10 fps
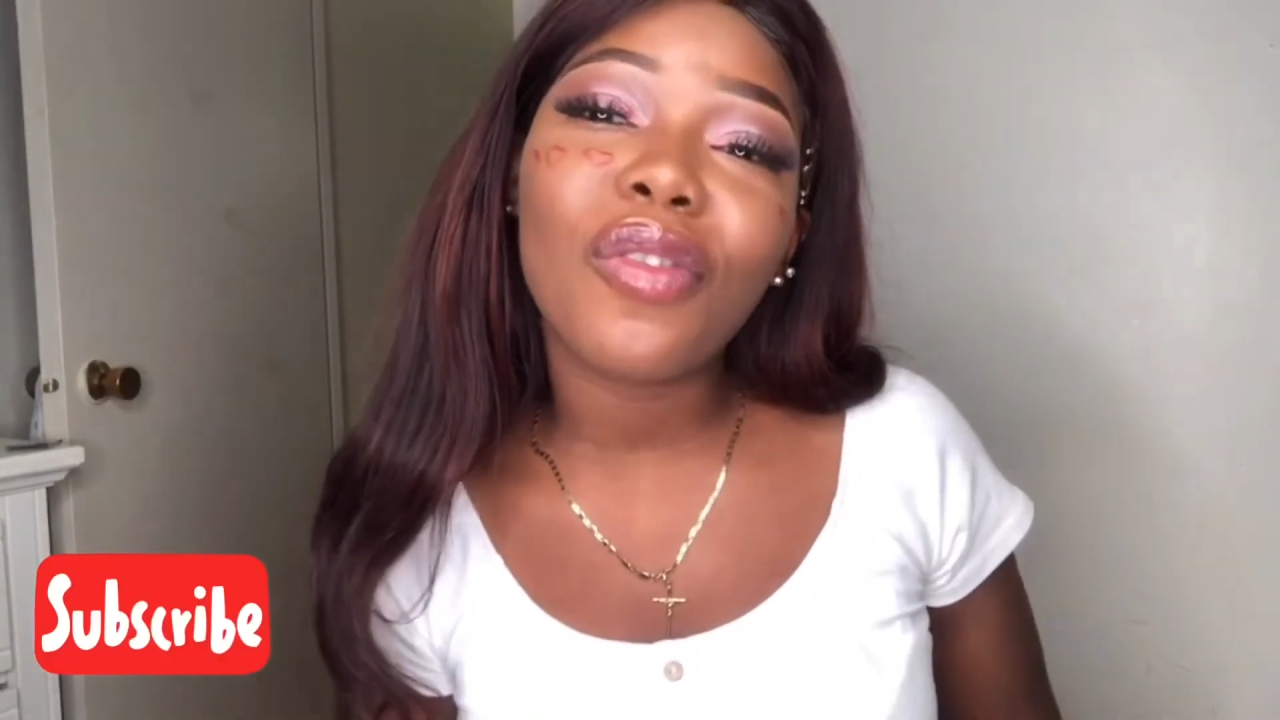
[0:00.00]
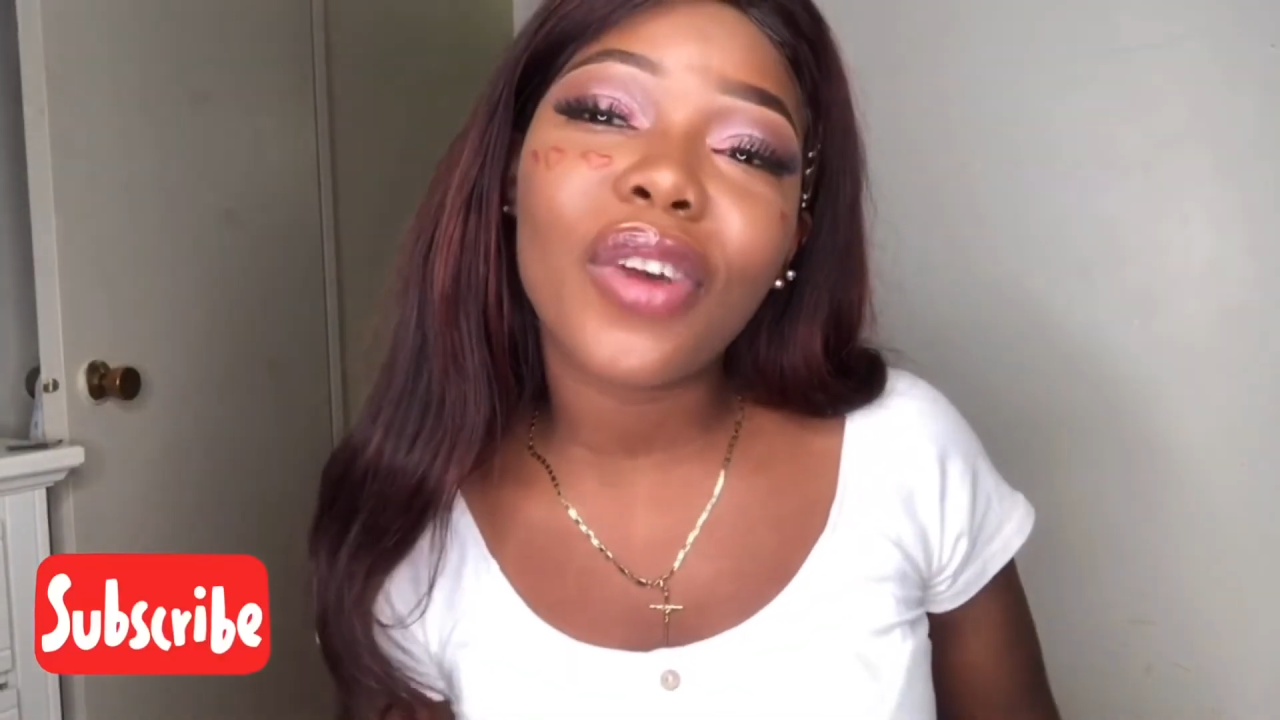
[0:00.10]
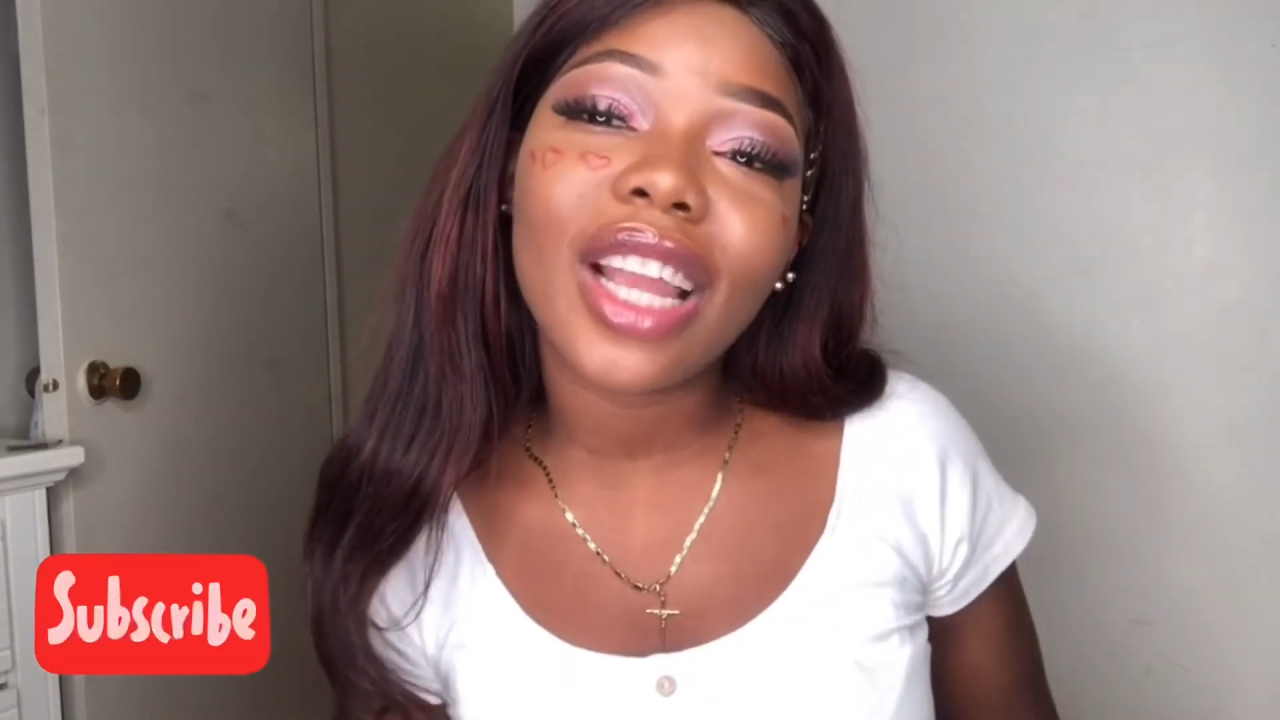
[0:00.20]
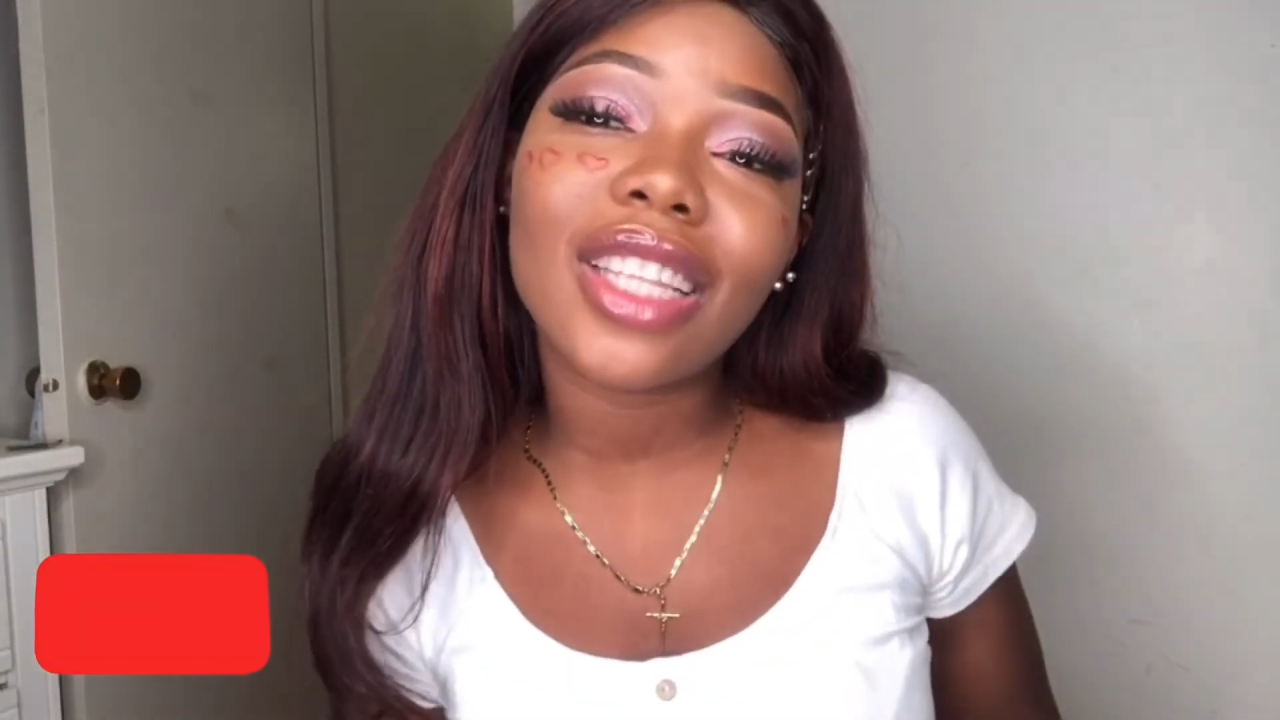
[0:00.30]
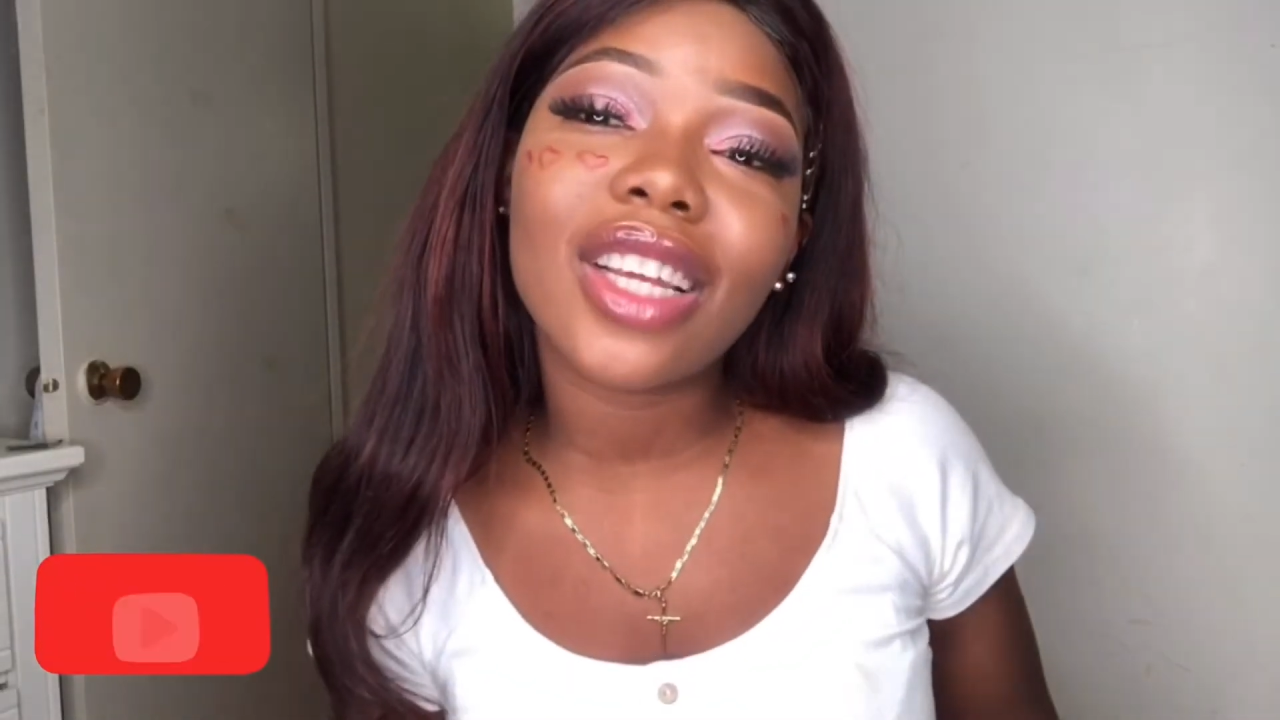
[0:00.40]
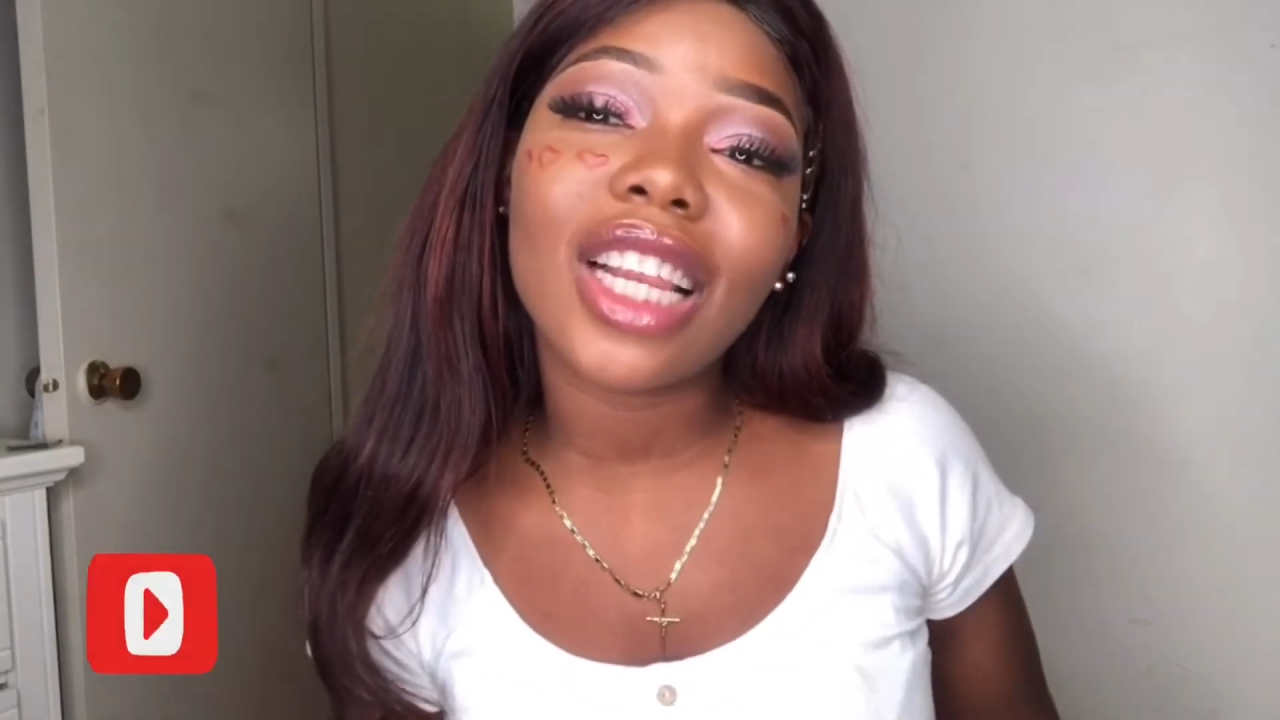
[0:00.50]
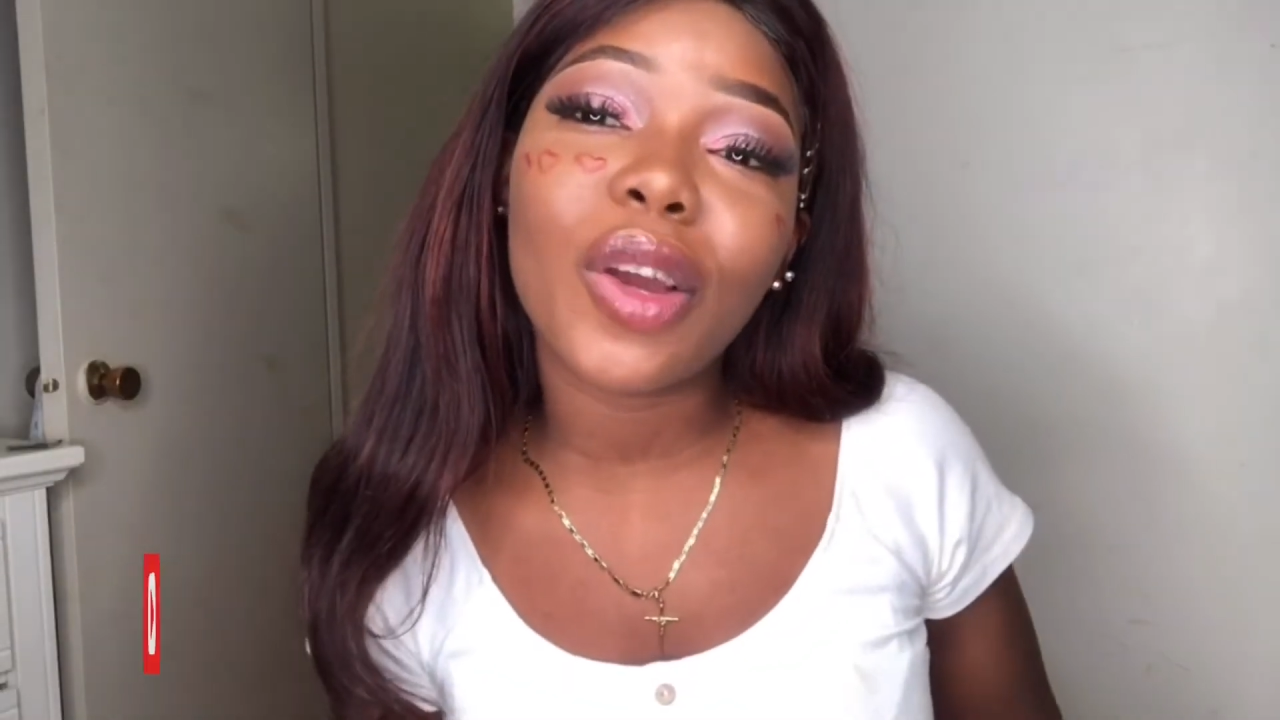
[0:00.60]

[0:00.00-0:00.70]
forget to click